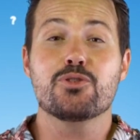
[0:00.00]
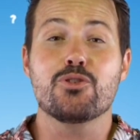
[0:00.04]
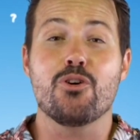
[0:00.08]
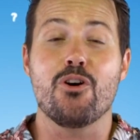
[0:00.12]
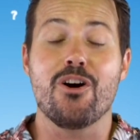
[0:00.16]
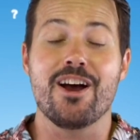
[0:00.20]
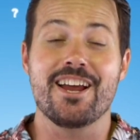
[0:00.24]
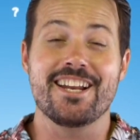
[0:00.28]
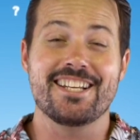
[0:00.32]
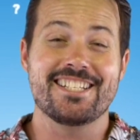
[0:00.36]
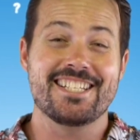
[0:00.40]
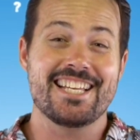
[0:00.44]

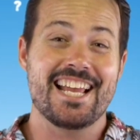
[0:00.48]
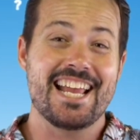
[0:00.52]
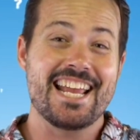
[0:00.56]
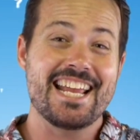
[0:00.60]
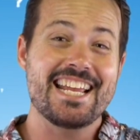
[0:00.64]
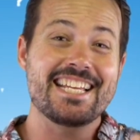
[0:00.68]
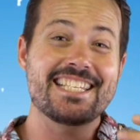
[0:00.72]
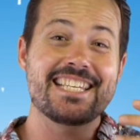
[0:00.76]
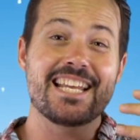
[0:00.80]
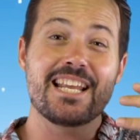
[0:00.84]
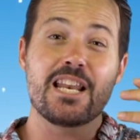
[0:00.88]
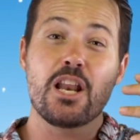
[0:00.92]
size?
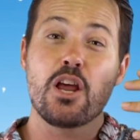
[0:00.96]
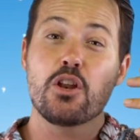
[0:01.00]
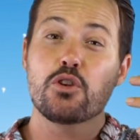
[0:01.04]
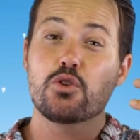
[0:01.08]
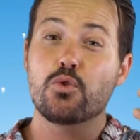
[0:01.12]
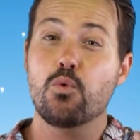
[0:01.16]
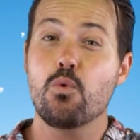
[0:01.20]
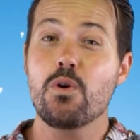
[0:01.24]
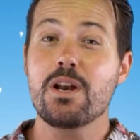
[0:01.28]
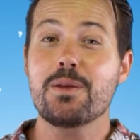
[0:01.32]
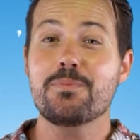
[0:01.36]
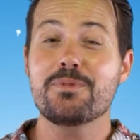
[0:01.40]
Is it
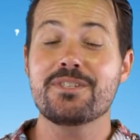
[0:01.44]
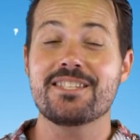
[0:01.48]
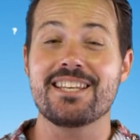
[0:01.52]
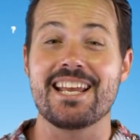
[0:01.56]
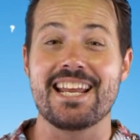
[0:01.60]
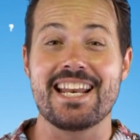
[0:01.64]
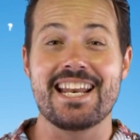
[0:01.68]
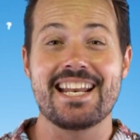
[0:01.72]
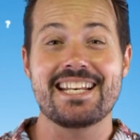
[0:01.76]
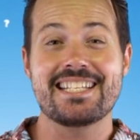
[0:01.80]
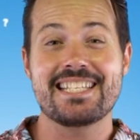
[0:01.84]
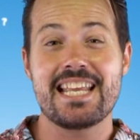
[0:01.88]

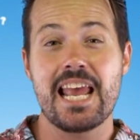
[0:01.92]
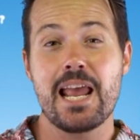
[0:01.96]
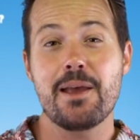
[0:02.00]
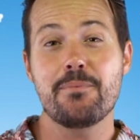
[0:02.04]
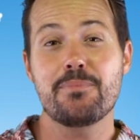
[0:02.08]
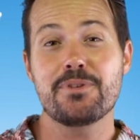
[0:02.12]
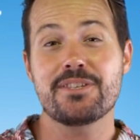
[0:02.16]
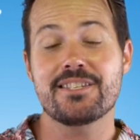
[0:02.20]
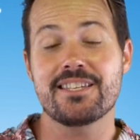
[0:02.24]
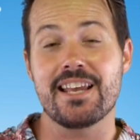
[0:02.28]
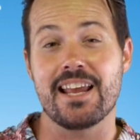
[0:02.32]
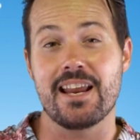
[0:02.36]
20%,
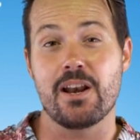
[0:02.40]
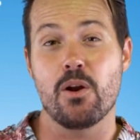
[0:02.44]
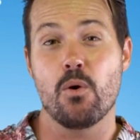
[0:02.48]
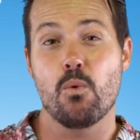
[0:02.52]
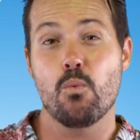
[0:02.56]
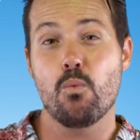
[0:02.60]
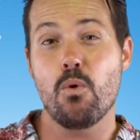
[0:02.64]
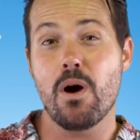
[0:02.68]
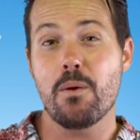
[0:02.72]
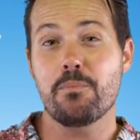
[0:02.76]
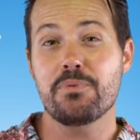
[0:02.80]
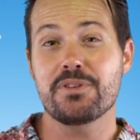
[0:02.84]
10%,
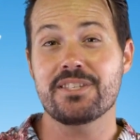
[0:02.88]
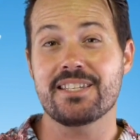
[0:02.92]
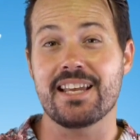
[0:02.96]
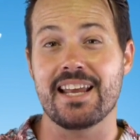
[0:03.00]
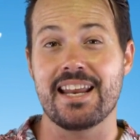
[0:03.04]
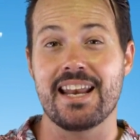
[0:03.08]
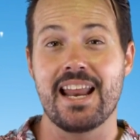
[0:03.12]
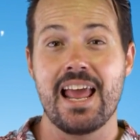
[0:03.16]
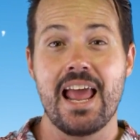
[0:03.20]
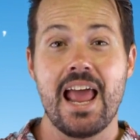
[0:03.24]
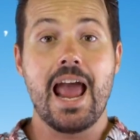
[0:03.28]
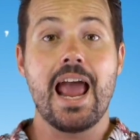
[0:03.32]

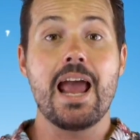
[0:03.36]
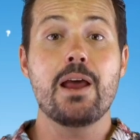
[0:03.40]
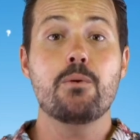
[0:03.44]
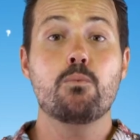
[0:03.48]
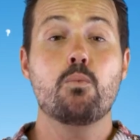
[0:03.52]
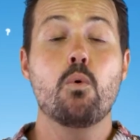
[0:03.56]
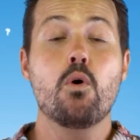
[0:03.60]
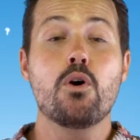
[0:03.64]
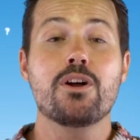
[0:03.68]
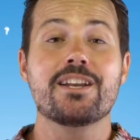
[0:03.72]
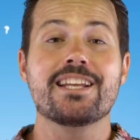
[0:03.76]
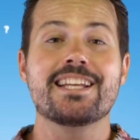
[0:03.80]
1%?
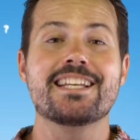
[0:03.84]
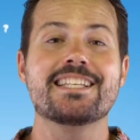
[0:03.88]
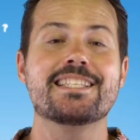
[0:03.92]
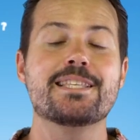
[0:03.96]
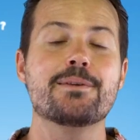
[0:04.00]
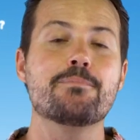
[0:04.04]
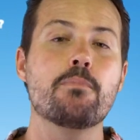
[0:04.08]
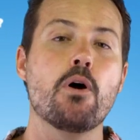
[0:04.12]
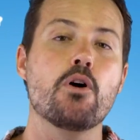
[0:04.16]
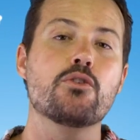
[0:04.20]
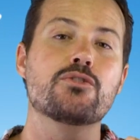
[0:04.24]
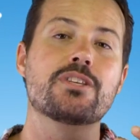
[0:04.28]
And what is
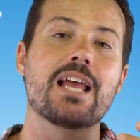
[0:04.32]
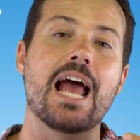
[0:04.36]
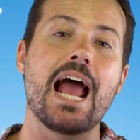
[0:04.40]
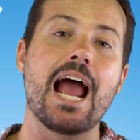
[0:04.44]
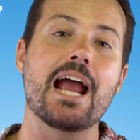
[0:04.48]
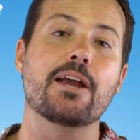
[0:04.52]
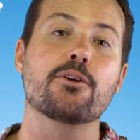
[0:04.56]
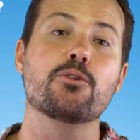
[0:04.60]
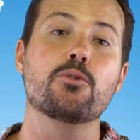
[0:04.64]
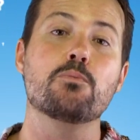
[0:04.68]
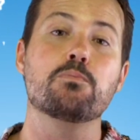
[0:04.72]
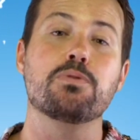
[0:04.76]
the most
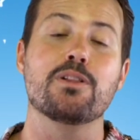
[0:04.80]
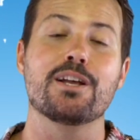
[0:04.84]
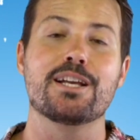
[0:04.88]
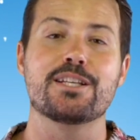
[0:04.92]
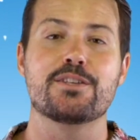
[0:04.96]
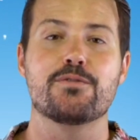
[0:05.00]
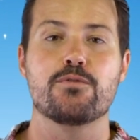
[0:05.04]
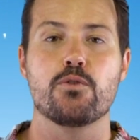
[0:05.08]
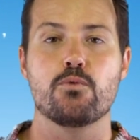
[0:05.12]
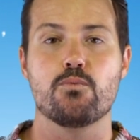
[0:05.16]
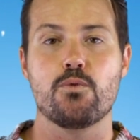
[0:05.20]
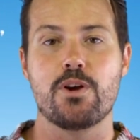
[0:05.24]
accurate
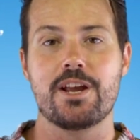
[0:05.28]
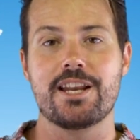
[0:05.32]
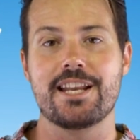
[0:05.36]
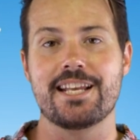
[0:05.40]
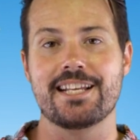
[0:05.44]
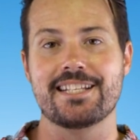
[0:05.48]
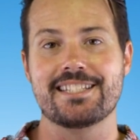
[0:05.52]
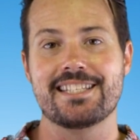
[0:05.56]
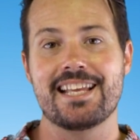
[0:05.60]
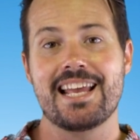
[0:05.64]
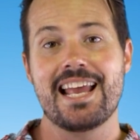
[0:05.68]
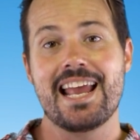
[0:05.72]
place for
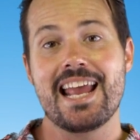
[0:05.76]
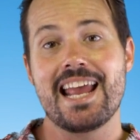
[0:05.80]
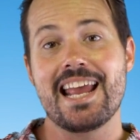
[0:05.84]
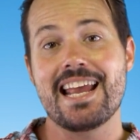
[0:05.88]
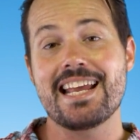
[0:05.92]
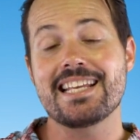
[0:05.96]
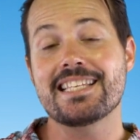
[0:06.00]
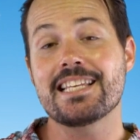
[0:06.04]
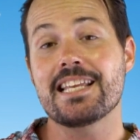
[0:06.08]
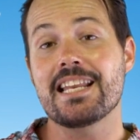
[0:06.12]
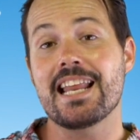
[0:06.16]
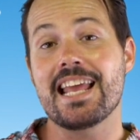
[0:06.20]
readings?
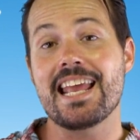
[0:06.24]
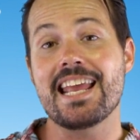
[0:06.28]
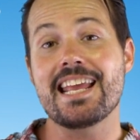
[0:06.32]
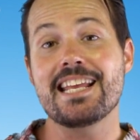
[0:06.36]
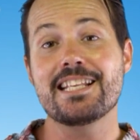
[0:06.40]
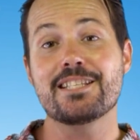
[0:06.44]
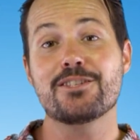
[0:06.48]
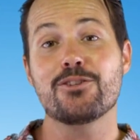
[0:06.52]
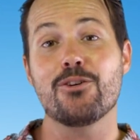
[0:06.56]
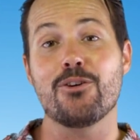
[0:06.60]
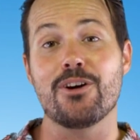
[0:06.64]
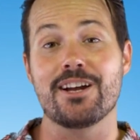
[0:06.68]
Is it
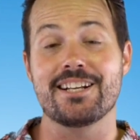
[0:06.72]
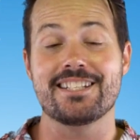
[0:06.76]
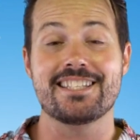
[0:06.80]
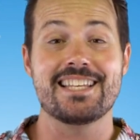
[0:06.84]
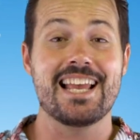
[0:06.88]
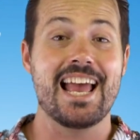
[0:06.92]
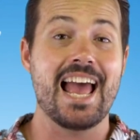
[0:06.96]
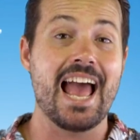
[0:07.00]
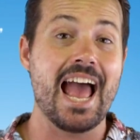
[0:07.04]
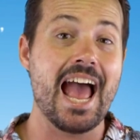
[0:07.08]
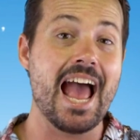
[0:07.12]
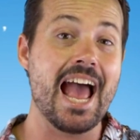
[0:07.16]

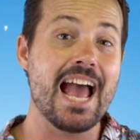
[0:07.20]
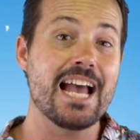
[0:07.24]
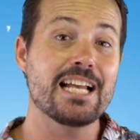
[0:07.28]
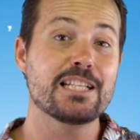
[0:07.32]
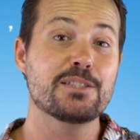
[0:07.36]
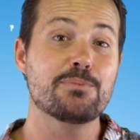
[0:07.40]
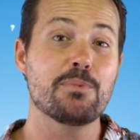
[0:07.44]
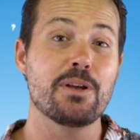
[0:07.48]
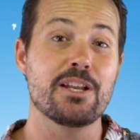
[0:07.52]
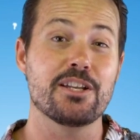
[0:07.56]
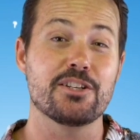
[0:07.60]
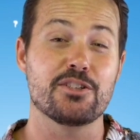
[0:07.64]
Insights,
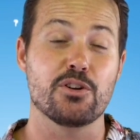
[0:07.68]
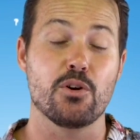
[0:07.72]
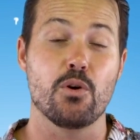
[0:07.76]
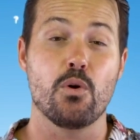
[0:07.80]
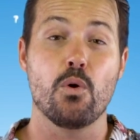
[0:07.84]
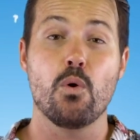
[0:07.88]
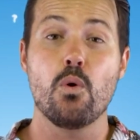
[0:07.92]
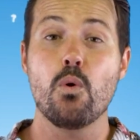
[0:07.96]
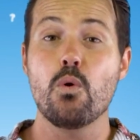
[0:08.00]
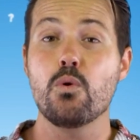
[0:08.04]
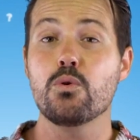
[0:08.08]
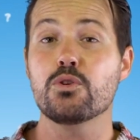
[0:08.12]
Ads Manager,
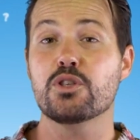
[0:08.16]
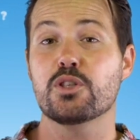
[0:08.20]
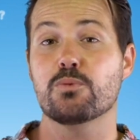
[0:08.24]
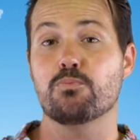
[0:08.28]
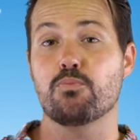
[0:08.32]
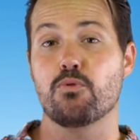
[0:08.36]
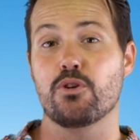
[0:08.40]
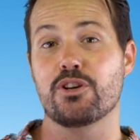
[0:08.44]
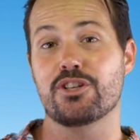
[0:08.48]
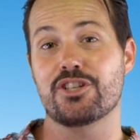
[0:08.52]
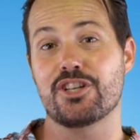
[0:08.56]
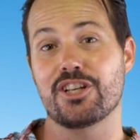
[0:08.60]
or
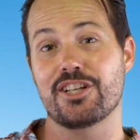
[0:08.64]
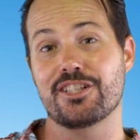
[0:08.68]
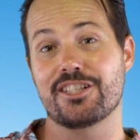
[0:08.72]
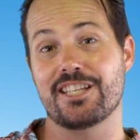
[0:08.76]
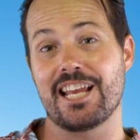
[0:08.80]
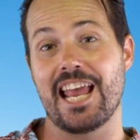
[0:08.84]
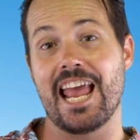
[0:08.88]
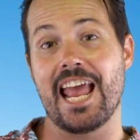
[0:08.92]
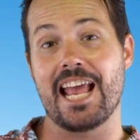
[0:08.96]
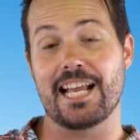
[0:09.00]
Spreadsheets